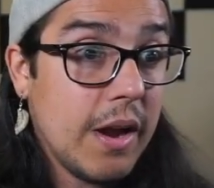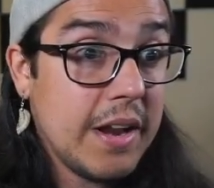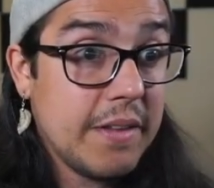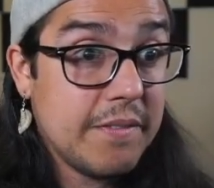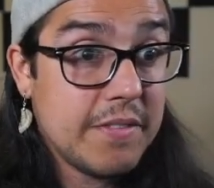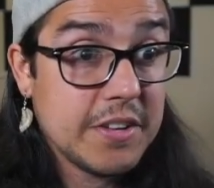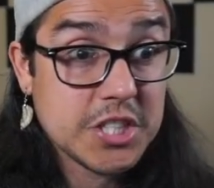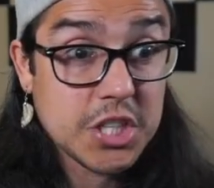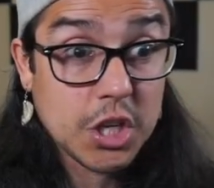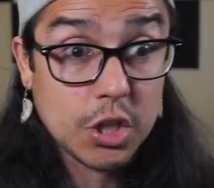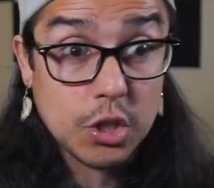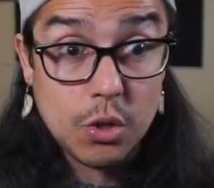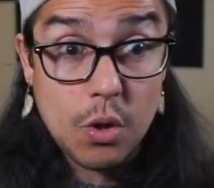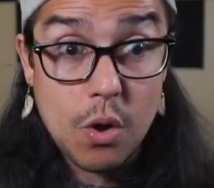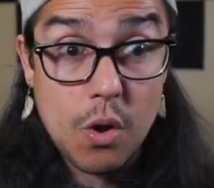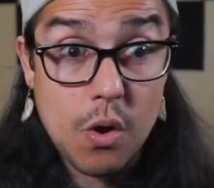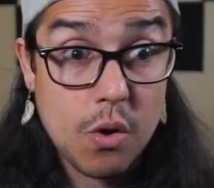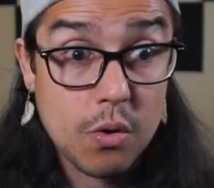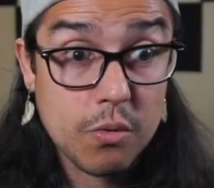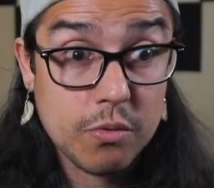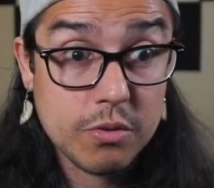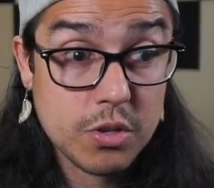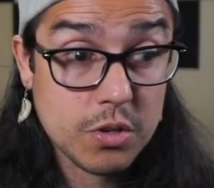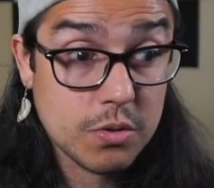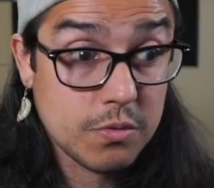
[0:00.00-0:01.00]
If it's a
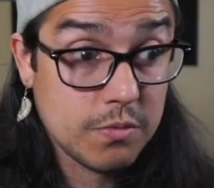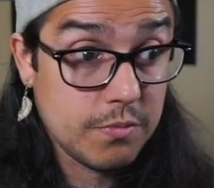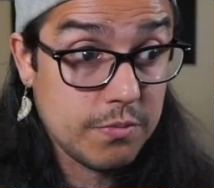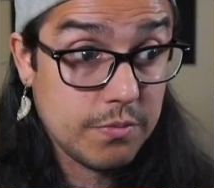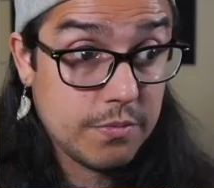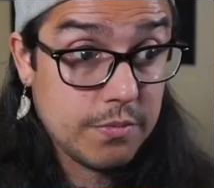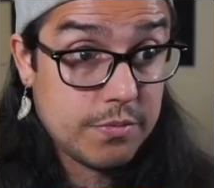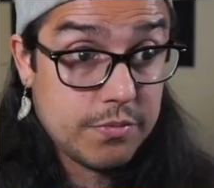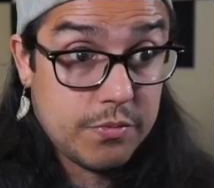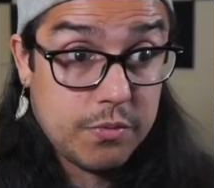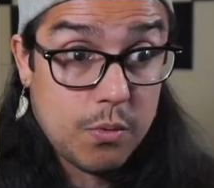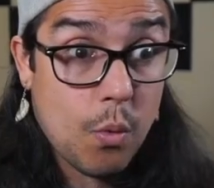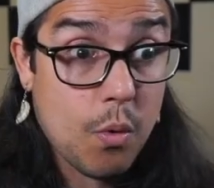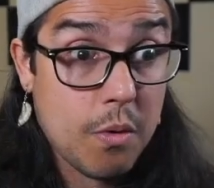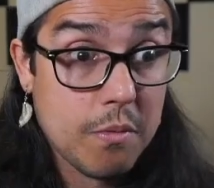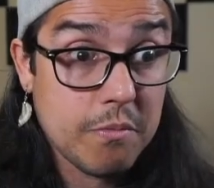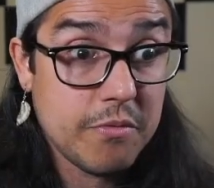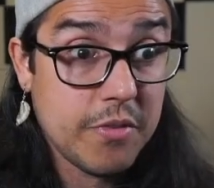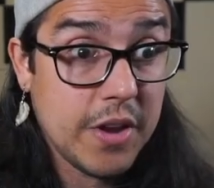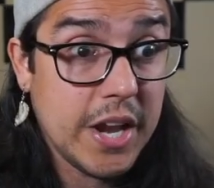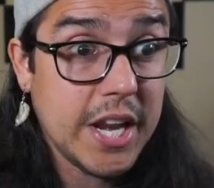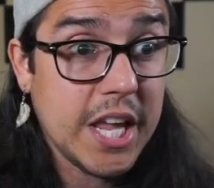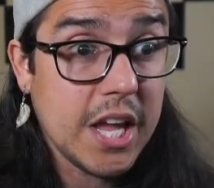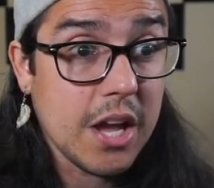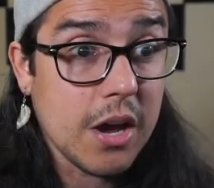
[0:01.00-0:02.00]
long form
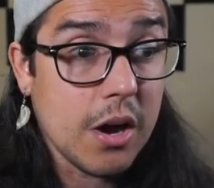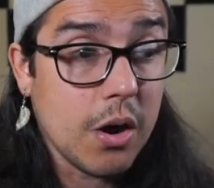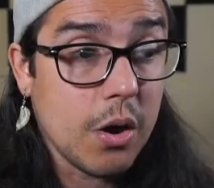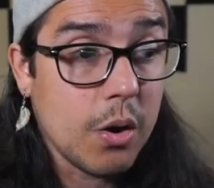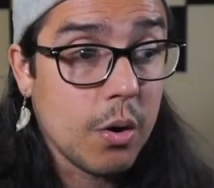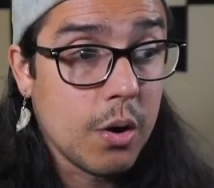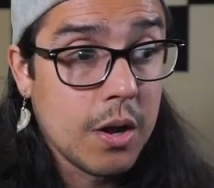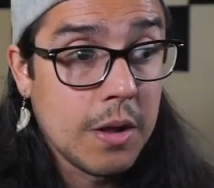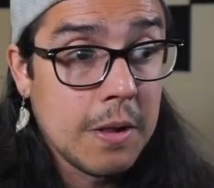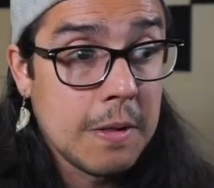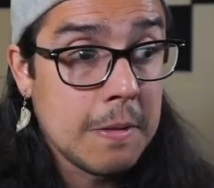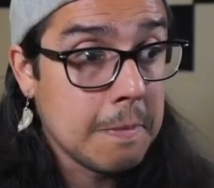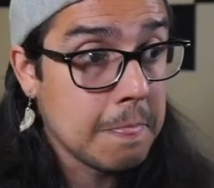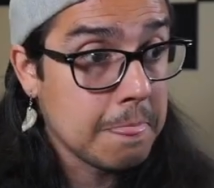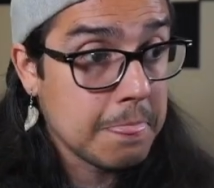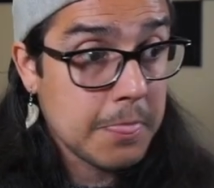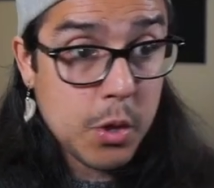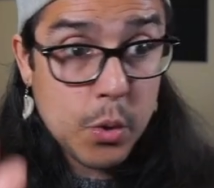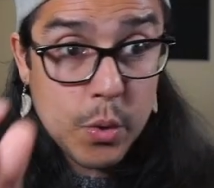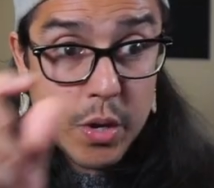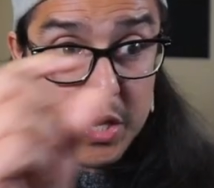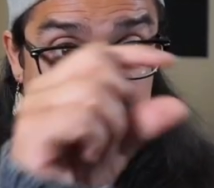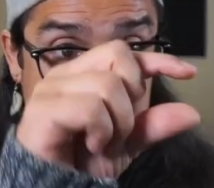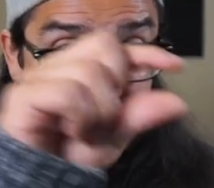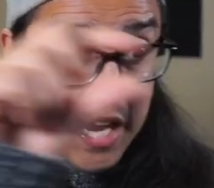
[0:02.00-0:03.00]
video, you
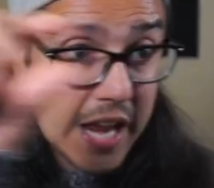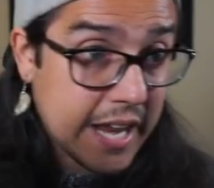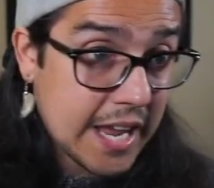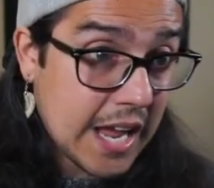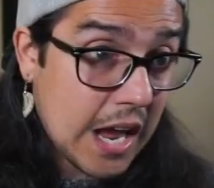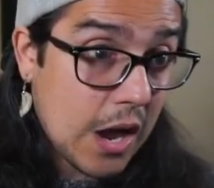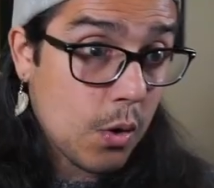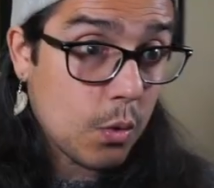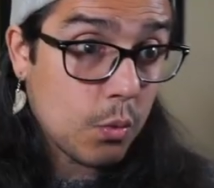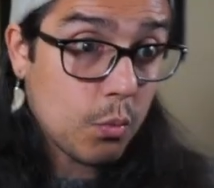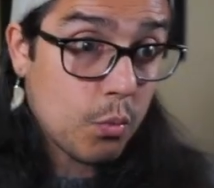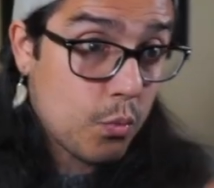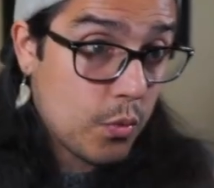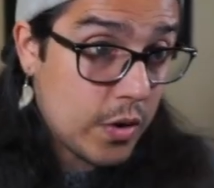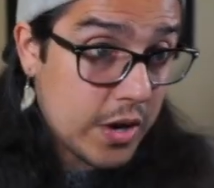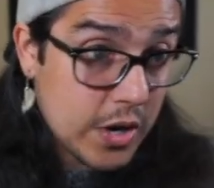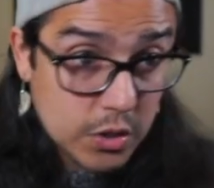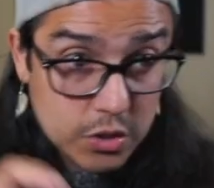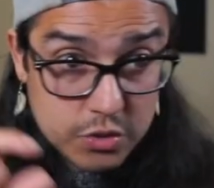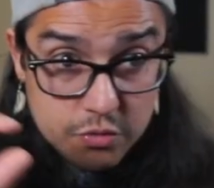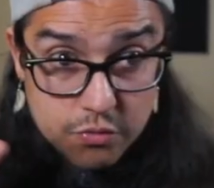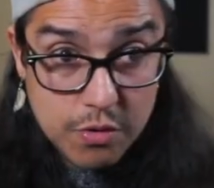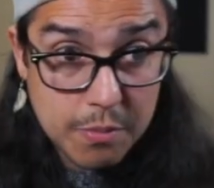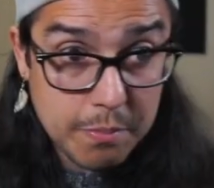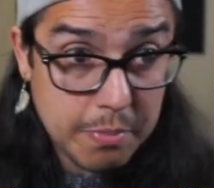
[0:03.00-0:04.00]
can take out
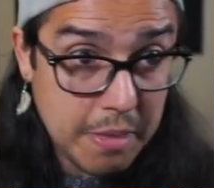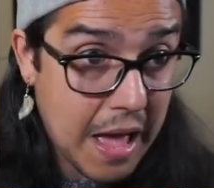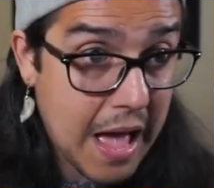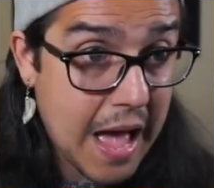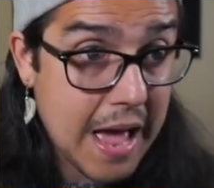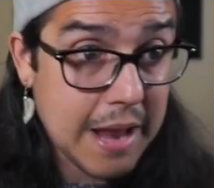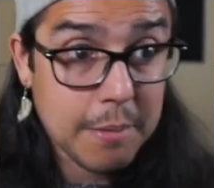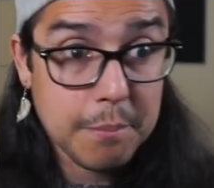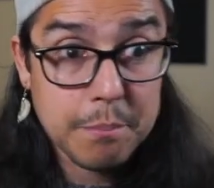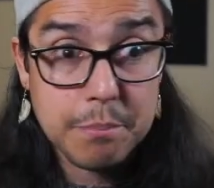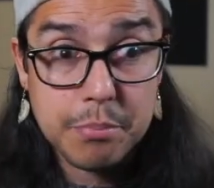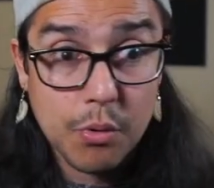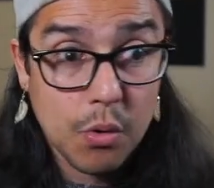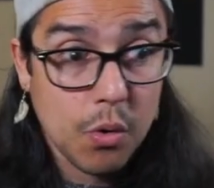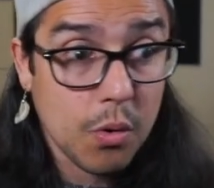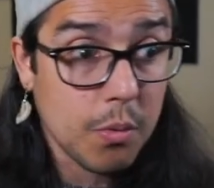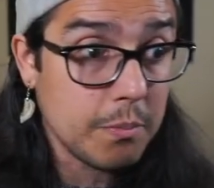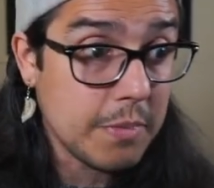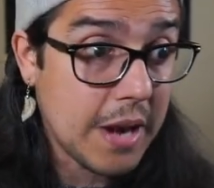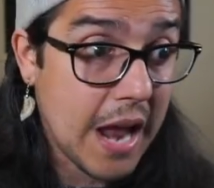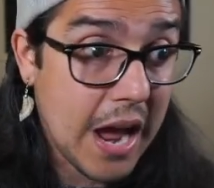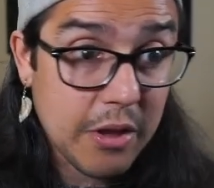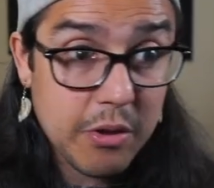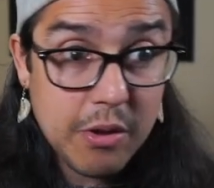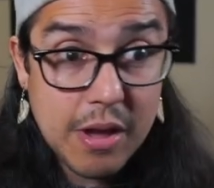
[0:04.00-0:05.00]
reels from that, boom,
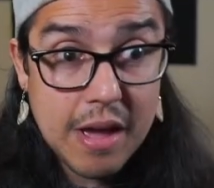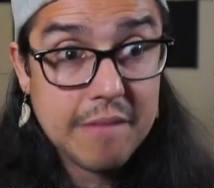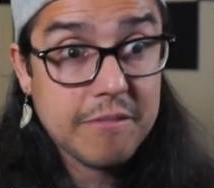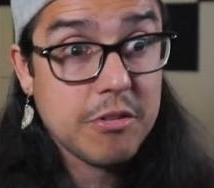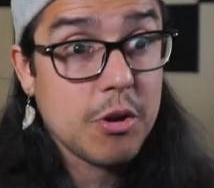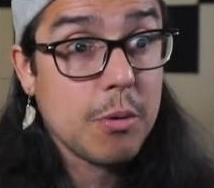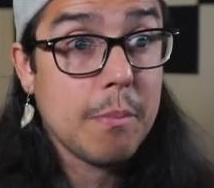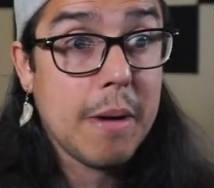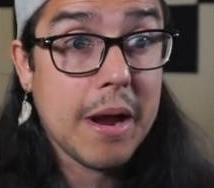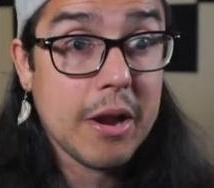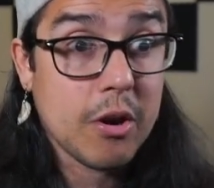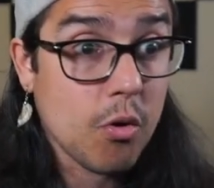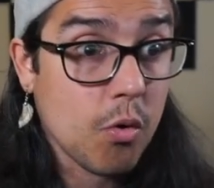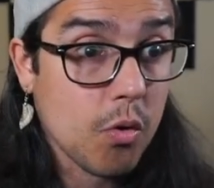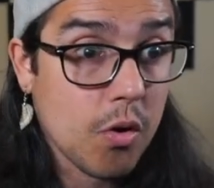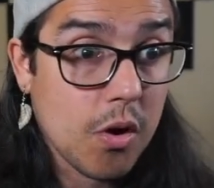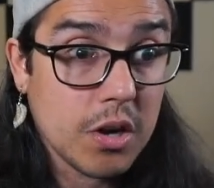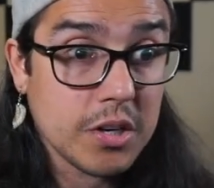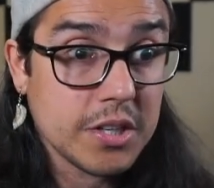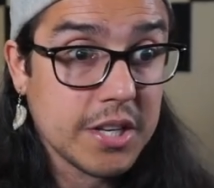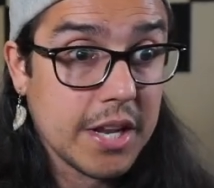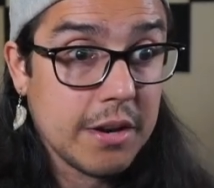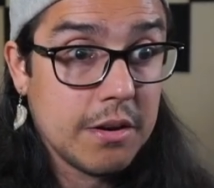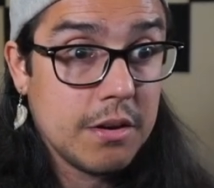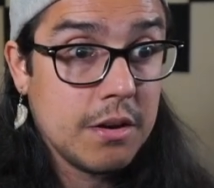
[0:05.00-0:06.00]
now you have your micro
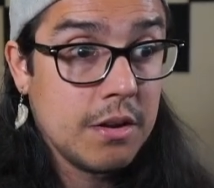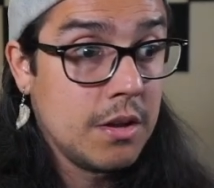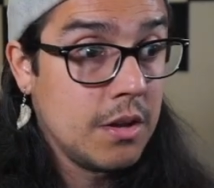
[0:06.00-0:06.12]
content